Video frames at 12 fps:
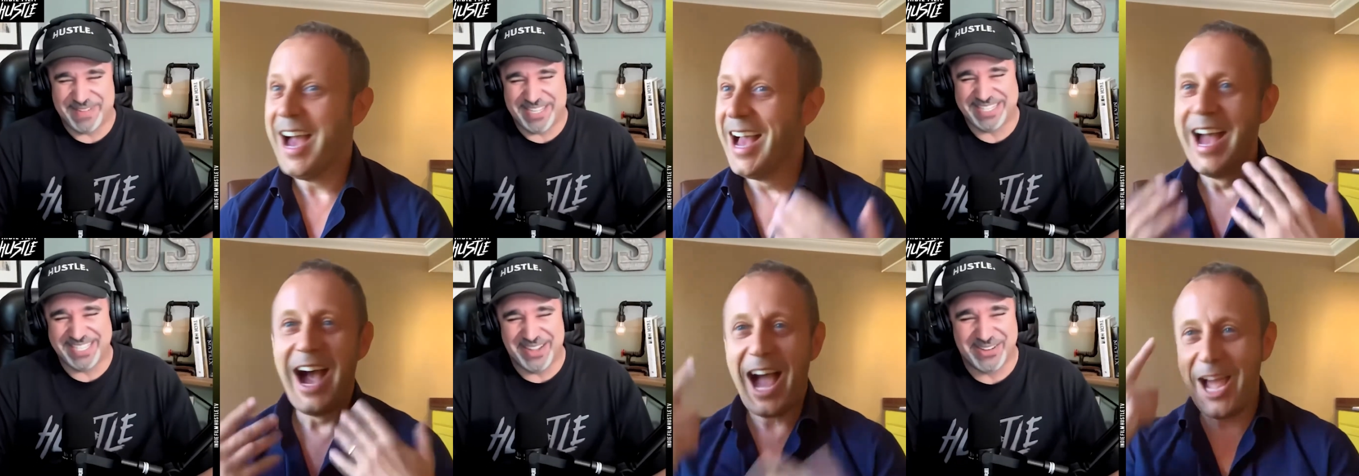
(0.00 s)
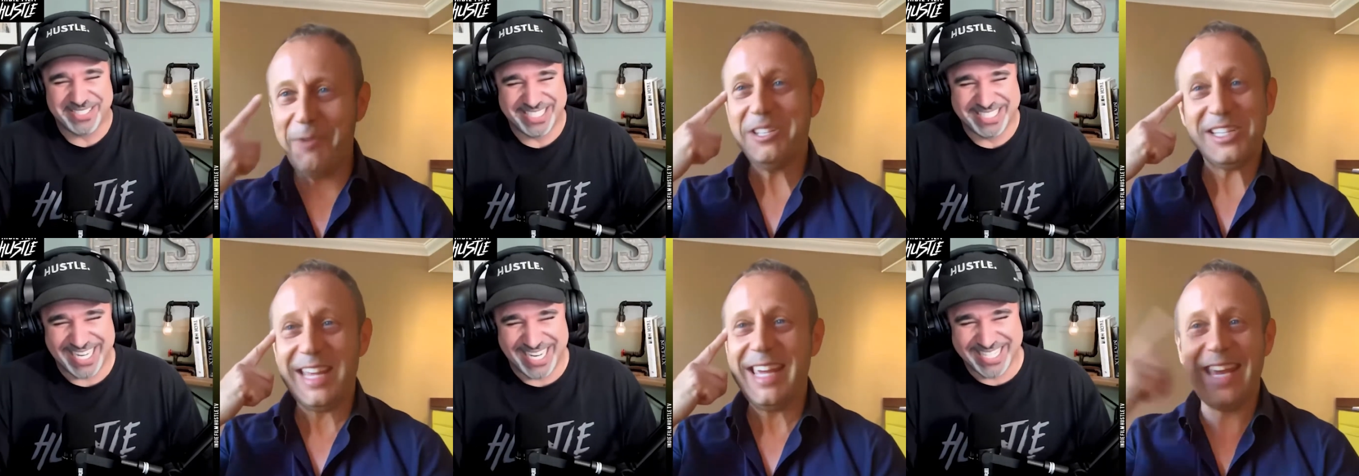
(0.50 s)
Speaker 1: about the I
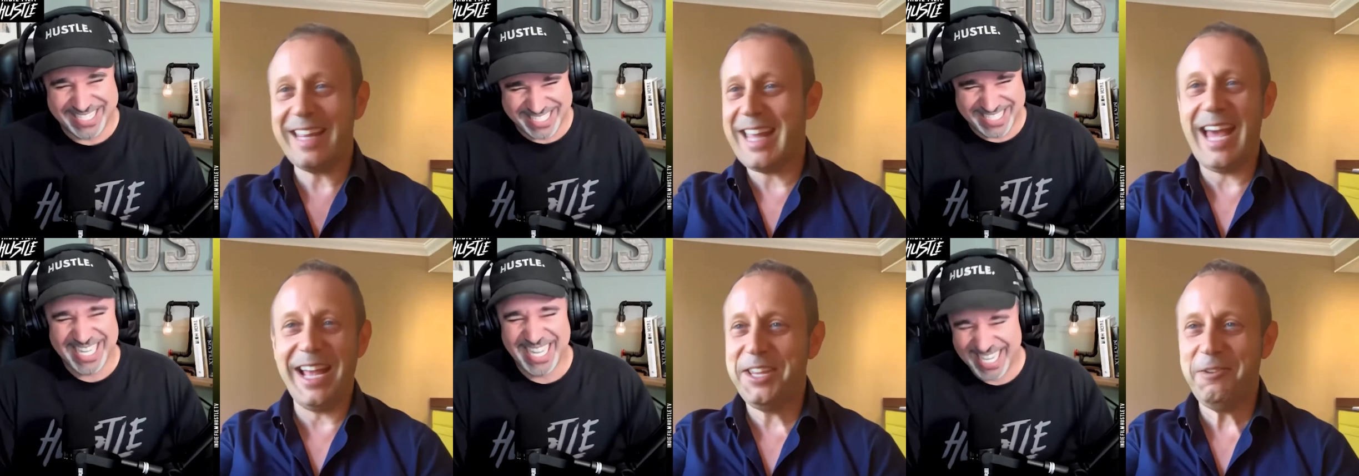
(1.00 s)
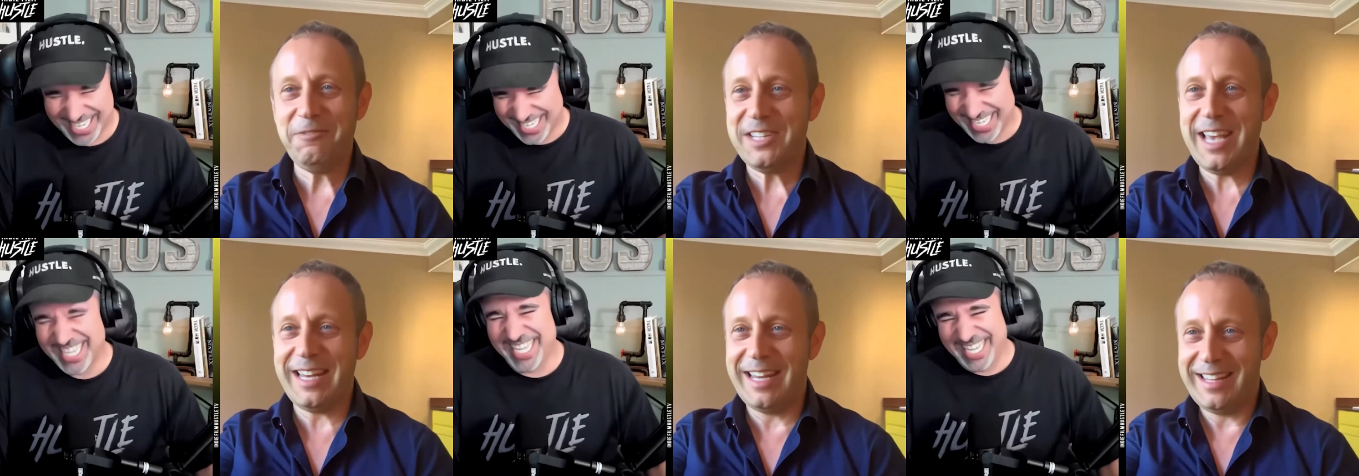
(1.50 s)
olden days. I
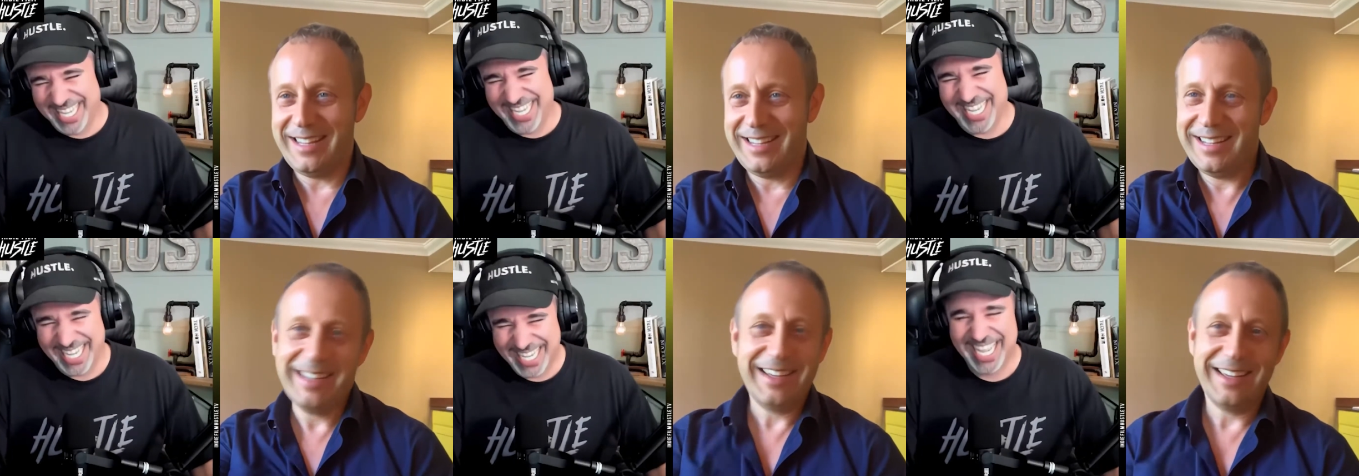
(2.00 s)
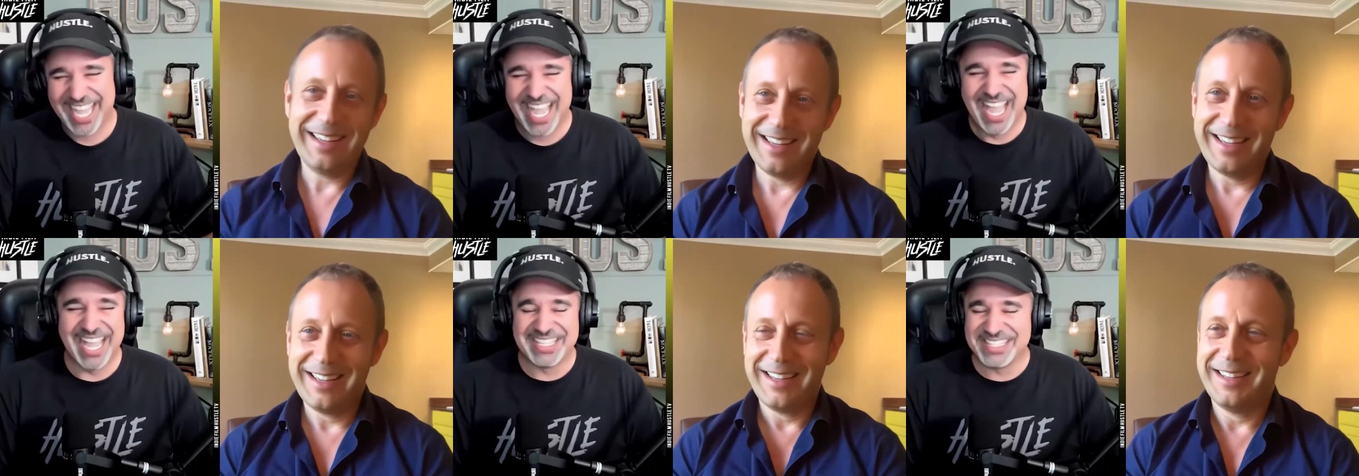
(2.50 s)
said it.
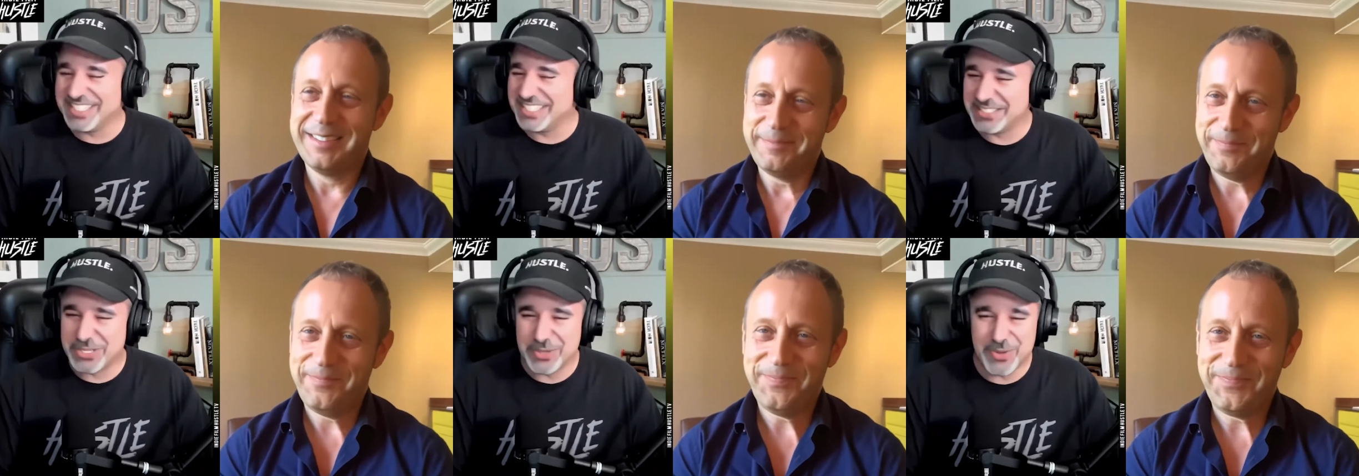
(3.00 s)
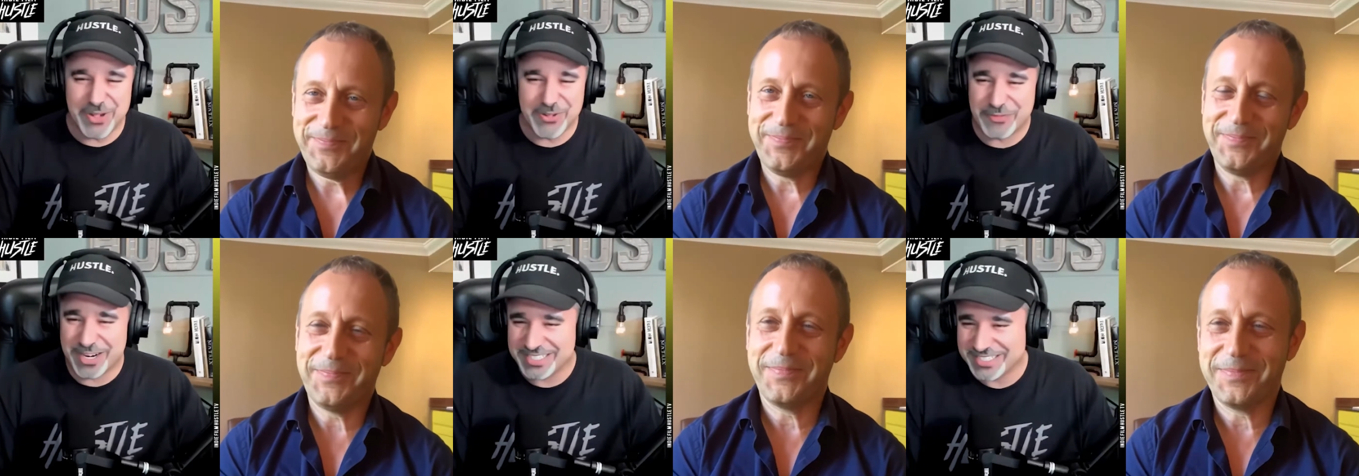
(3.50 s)
Speaker 2: It's just two old
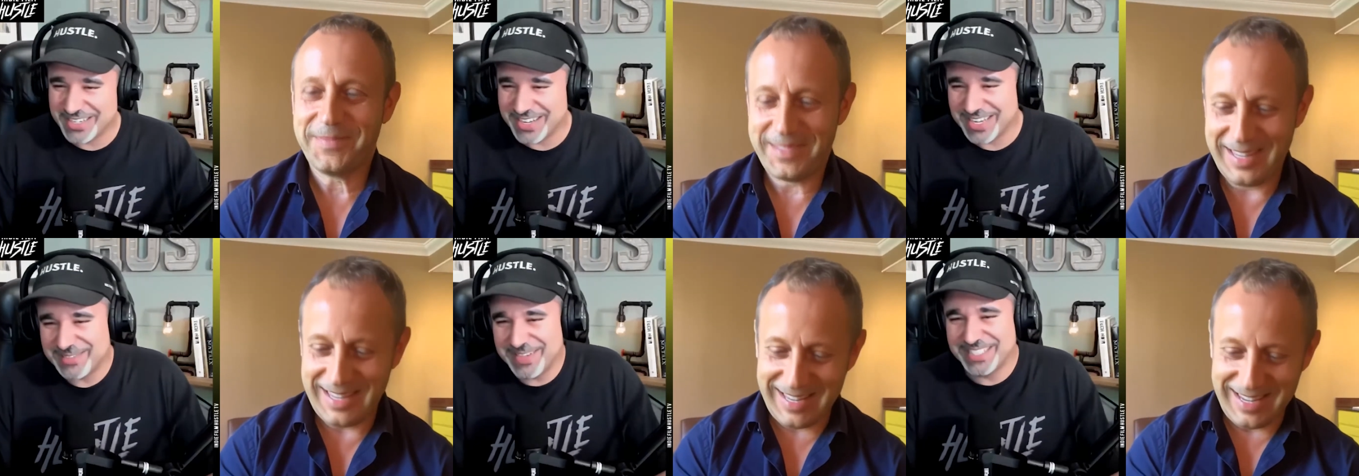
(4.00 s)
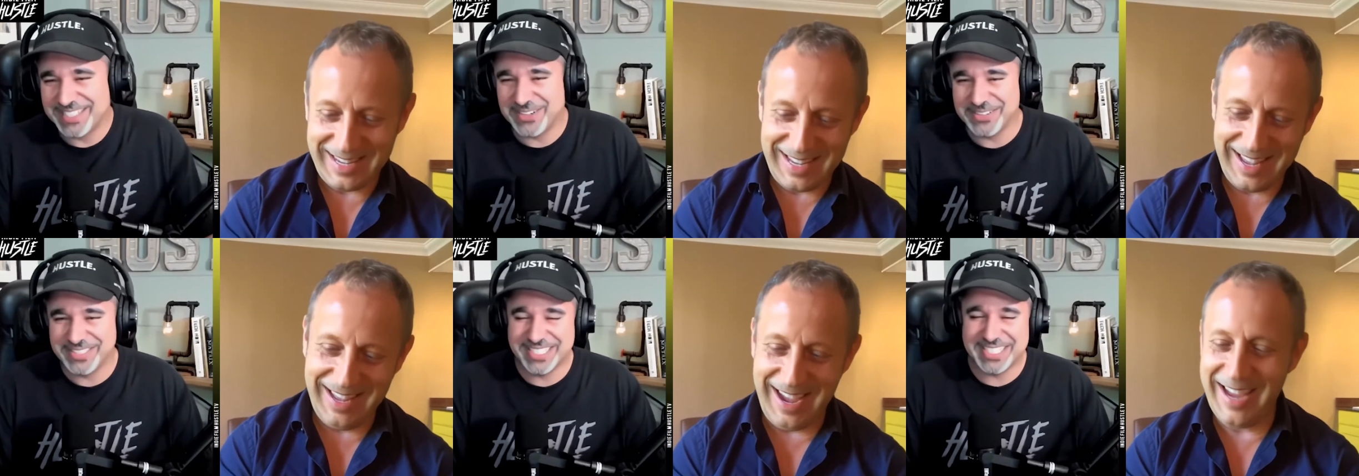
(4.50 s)
farts talking about the
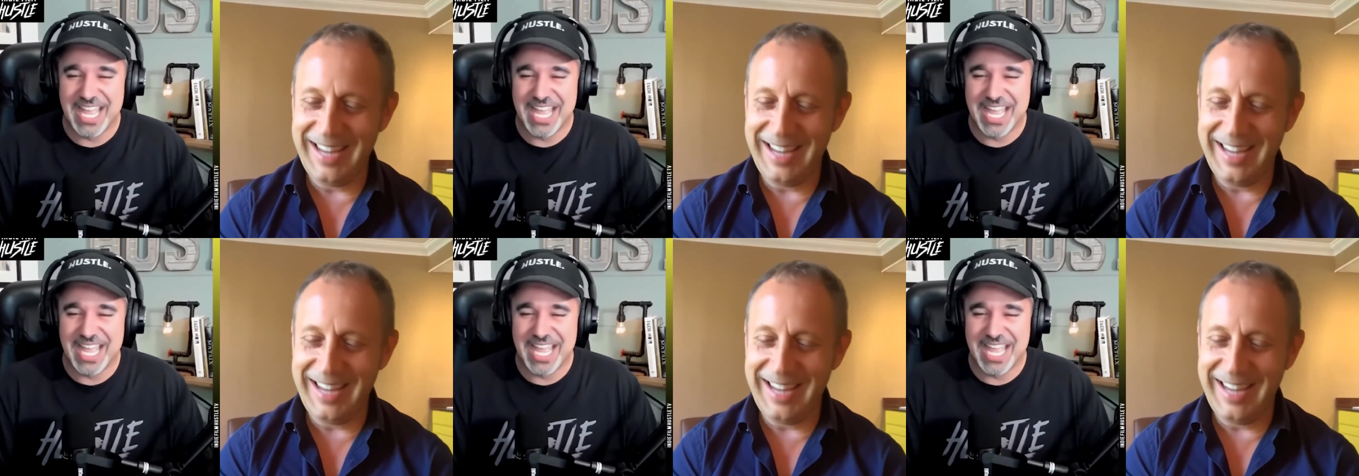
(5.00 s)
olden days.